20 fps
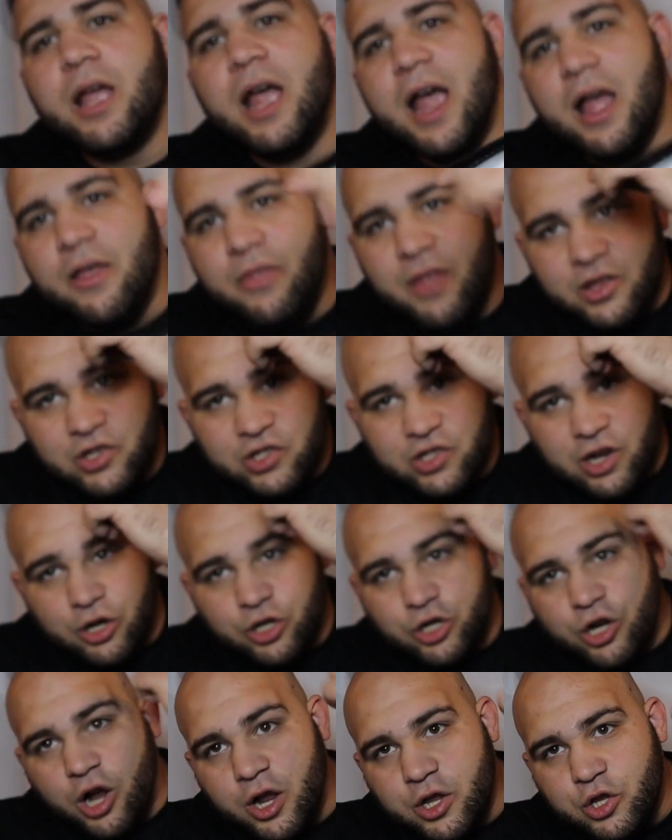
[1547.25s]
and then
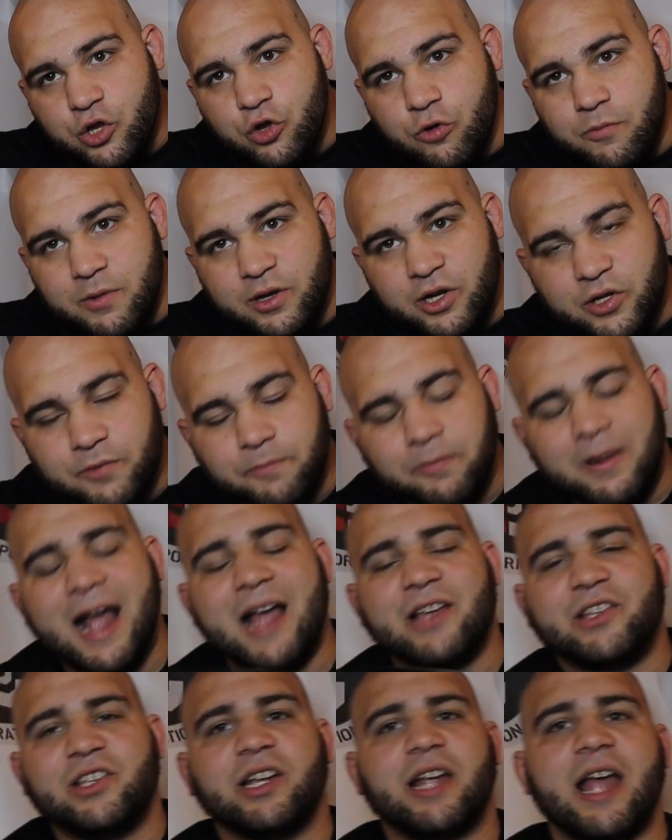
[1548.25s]
start cutting you, because
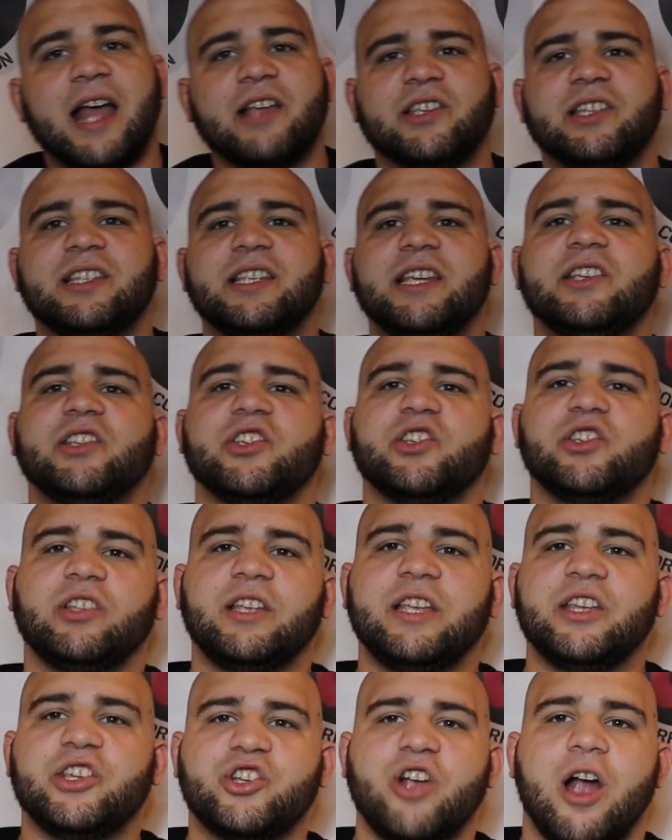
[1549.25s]
plastic has a
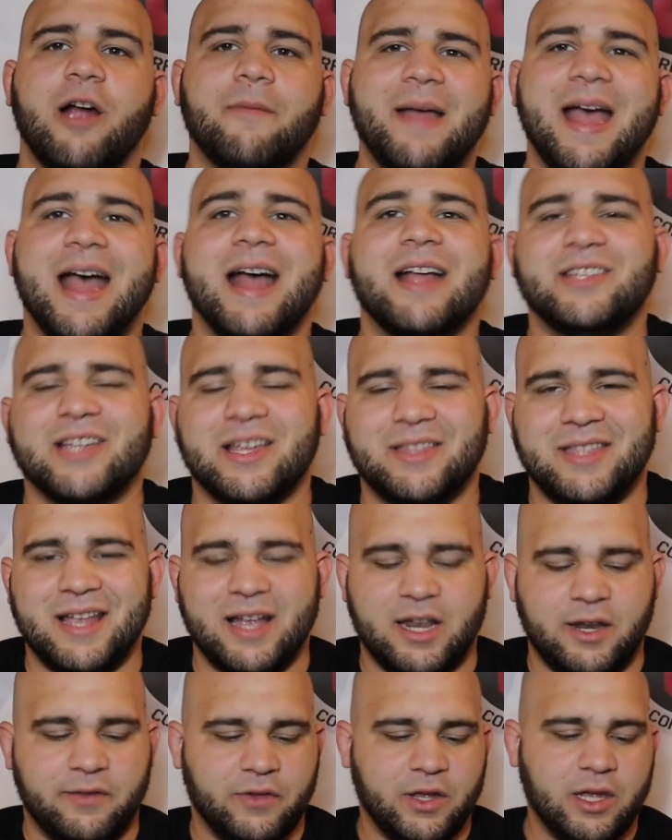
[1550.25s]
decently sharp edge at the
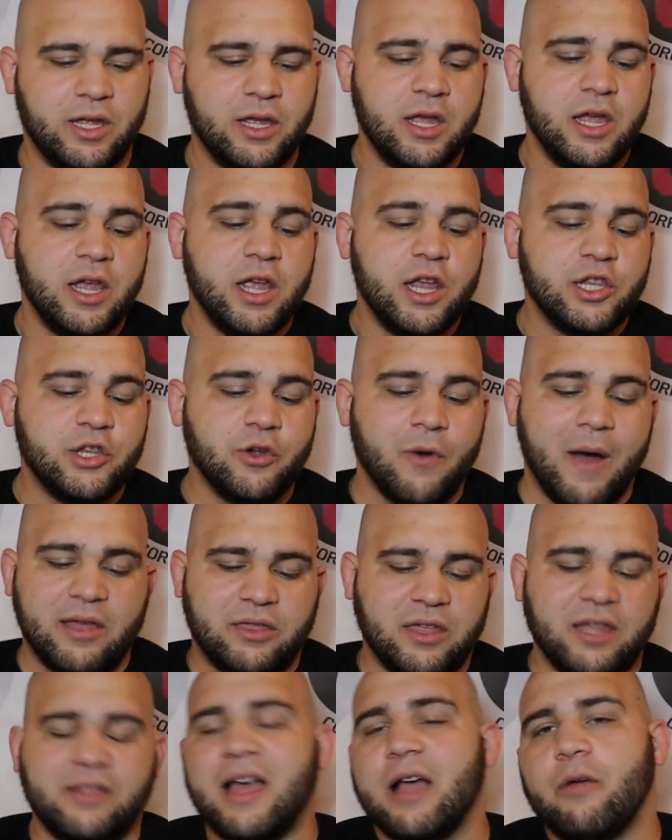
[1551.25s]
end of it. Do I
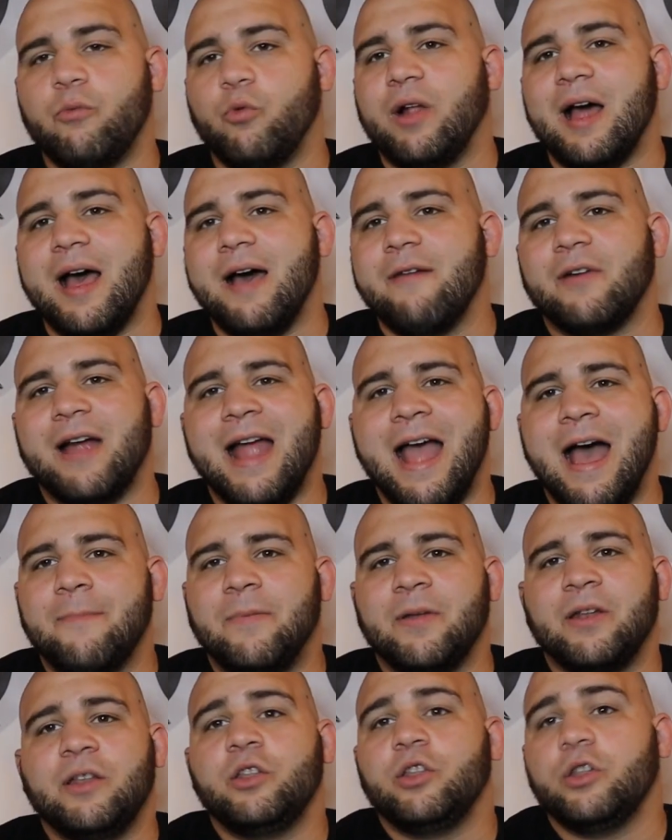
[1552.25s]
think that will ever
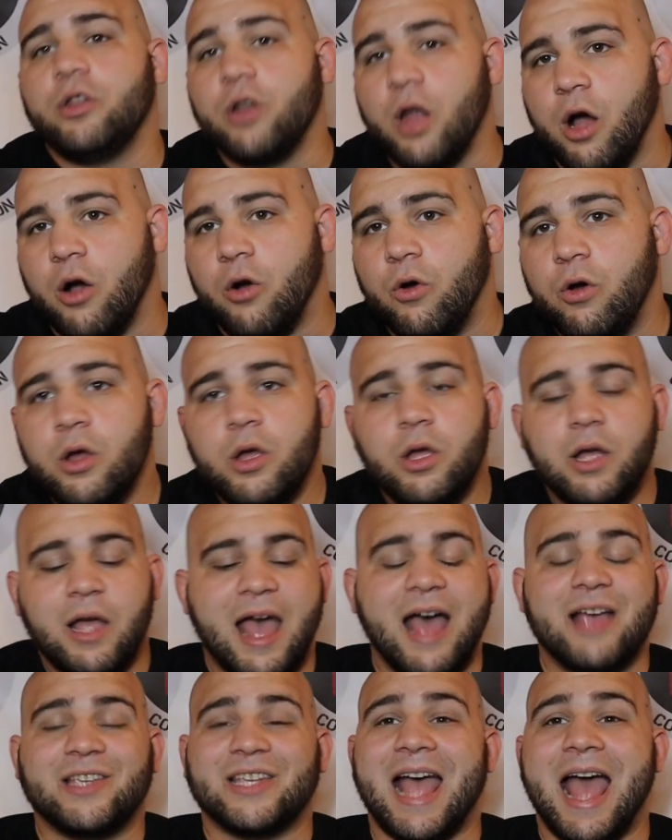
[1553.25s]
happen? No.
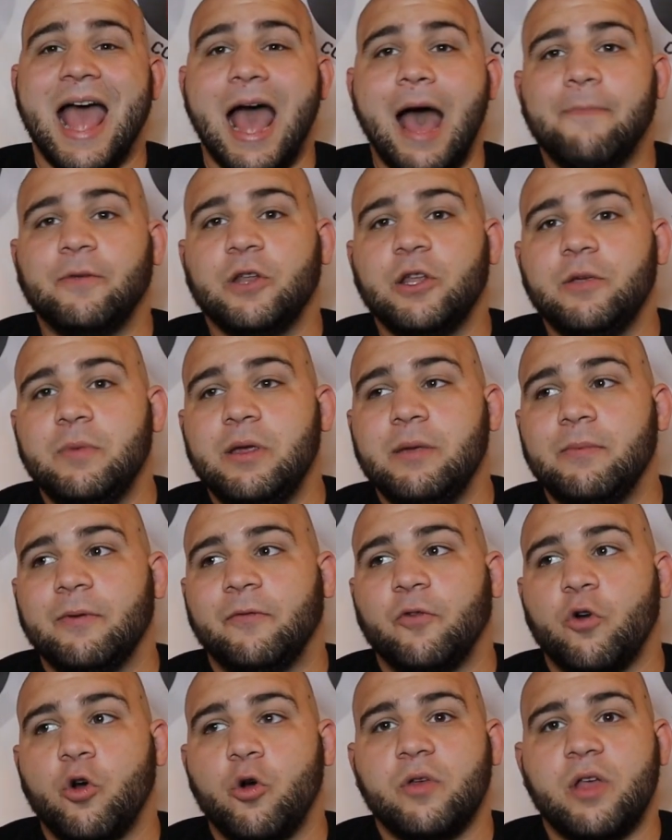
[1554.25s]
Has it happened to me
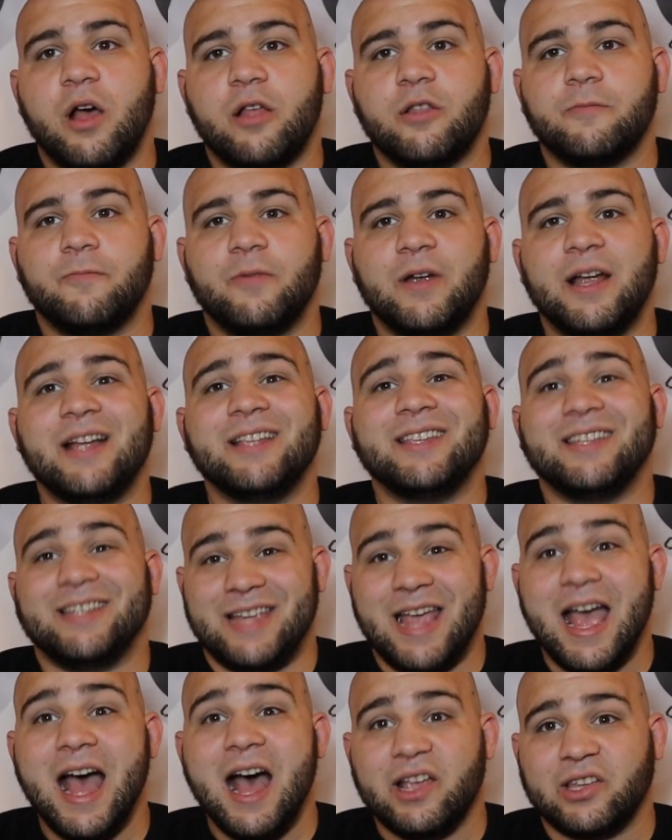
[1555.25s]
before with other brands?
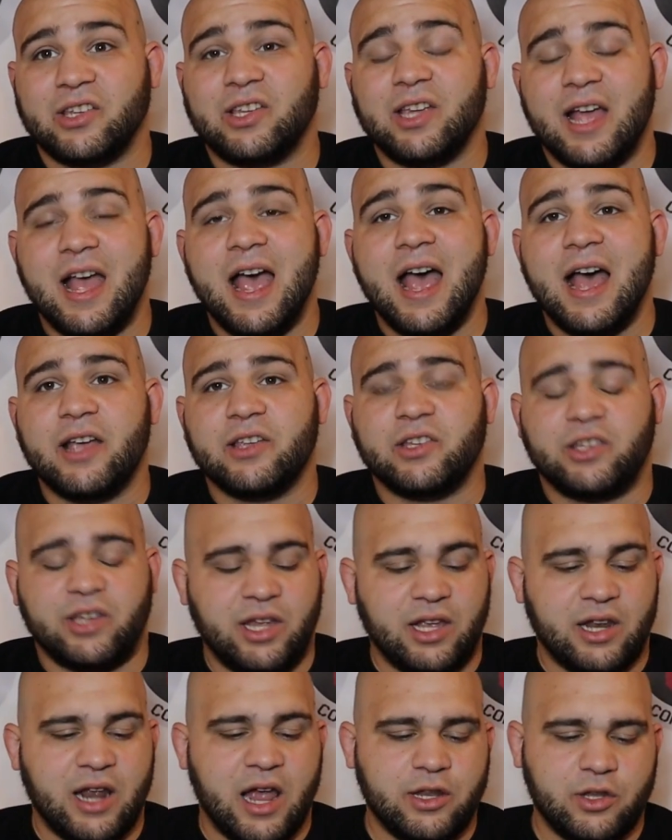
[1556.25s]
Yes, it has,
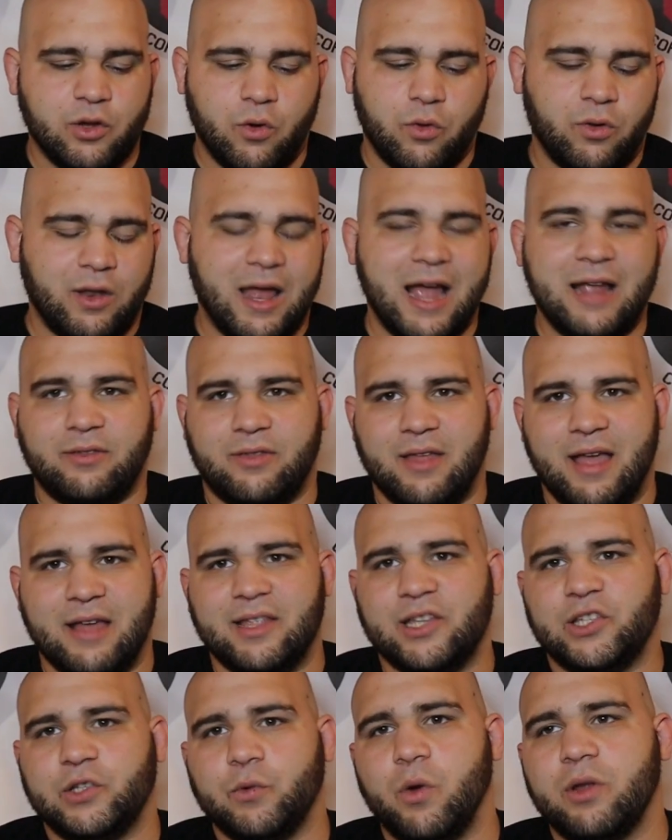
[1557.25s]
and I don't like that.
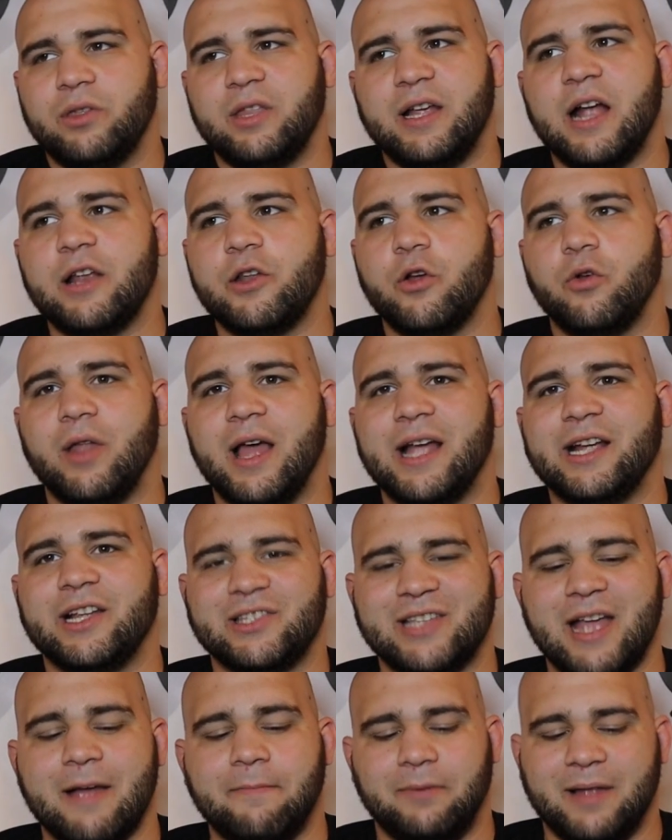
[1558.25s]
That's the one thing I don't like,
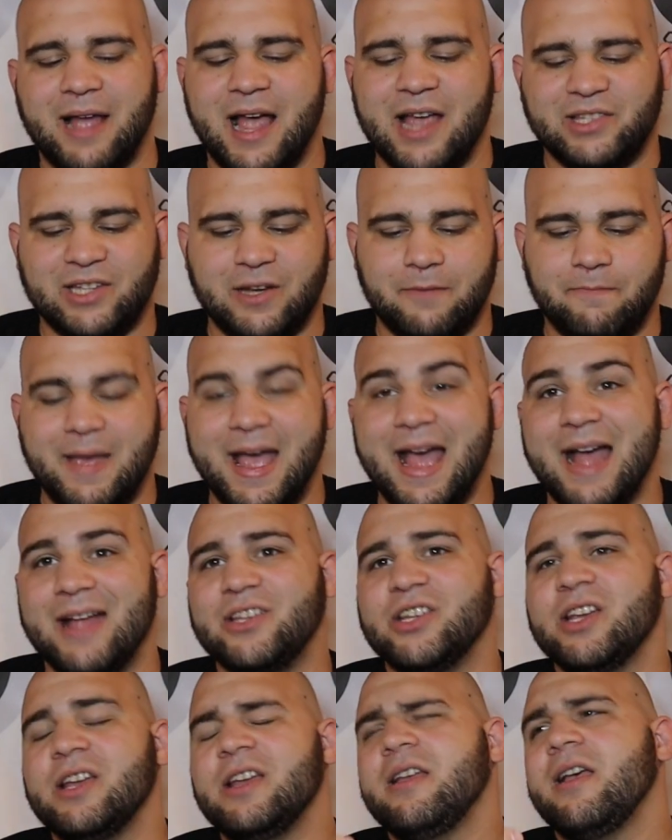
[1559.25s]
is that plastic
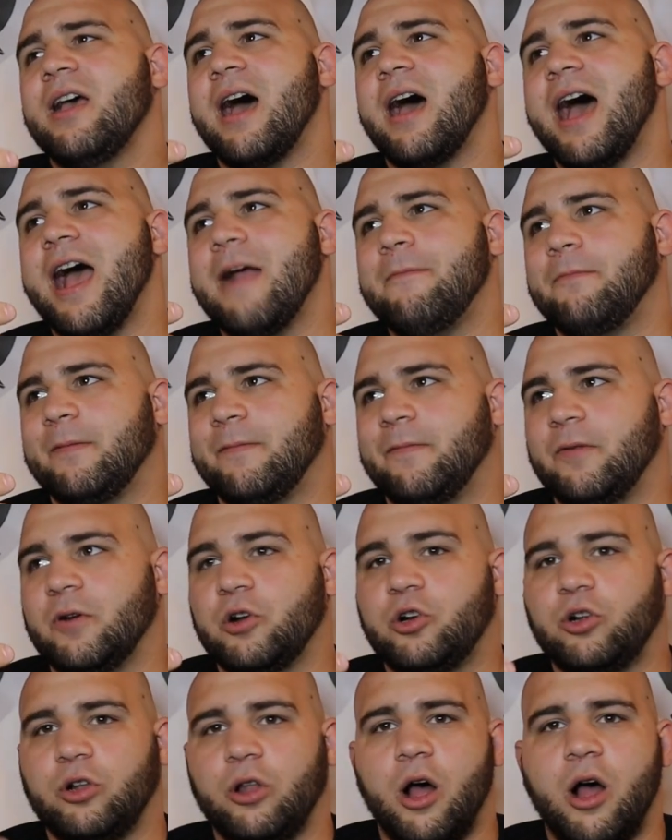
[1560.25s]
badge. I
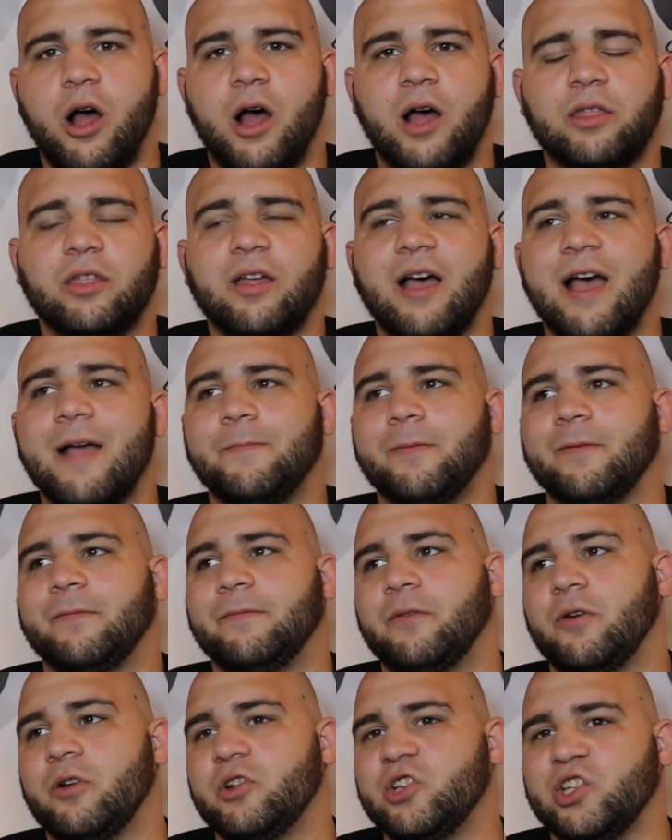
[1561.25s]
prefer cloth, I
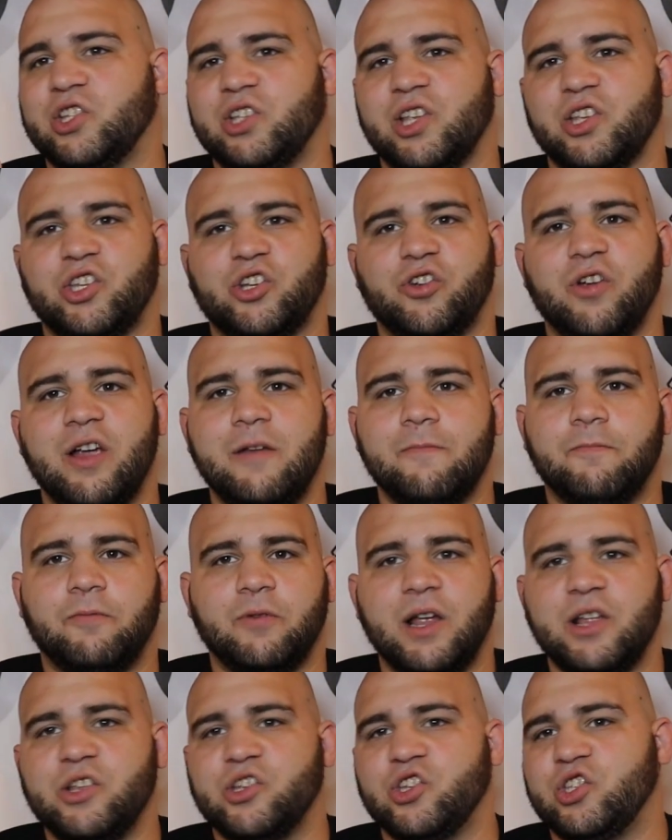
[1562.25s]
prefer just a screen
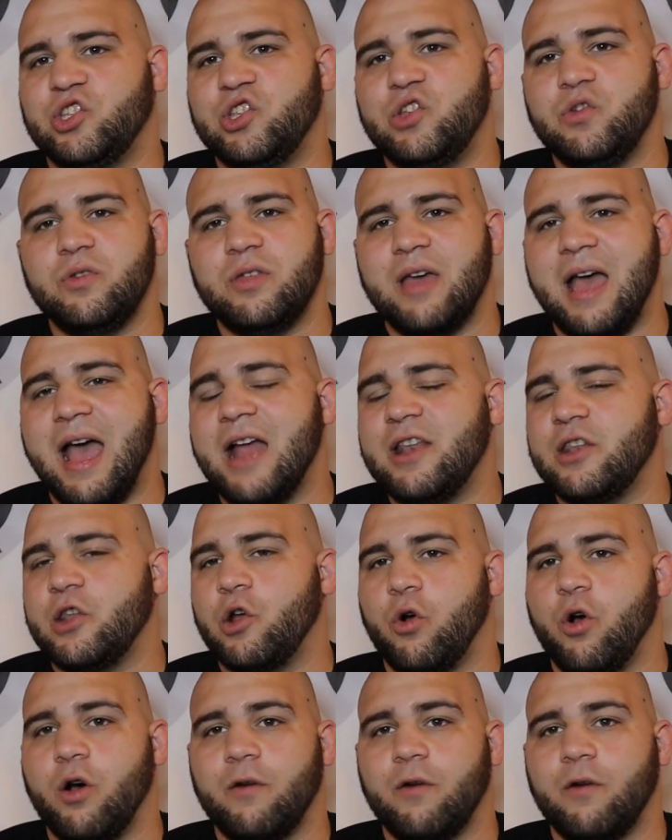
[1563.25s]
print, just do that, don't